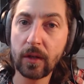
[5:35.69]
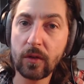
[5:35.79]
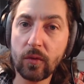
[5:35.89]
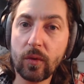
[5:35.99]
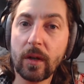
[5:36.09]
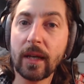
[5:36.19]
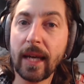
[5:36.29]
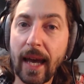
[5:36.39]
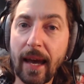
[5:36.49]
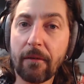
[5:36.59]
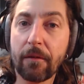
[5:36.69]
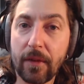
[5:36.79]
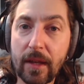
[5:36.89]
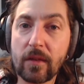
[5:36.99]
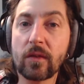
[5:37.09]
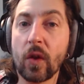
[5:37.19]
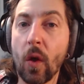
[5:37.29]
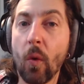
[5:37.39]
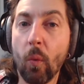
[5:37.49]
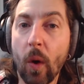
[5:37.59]
to have this
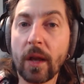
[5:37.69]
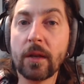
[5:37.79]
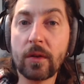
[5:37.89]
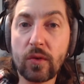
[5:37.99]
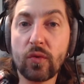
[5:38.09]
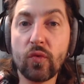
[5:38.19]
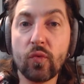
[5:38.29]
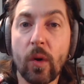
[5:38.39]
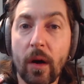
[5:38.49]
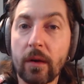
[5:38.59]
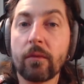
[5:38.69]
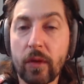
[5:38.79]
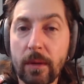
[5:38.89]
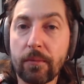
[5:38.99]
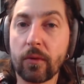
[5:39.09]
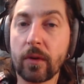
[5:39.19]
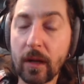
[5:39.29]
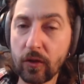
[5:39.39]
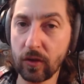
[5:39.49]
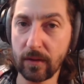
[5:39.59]
1:1
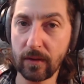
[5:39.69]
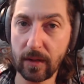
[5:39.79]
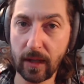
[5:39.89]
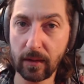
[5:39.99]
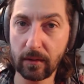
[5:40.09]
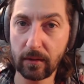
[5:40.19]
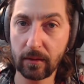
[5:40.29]
reproduction scale,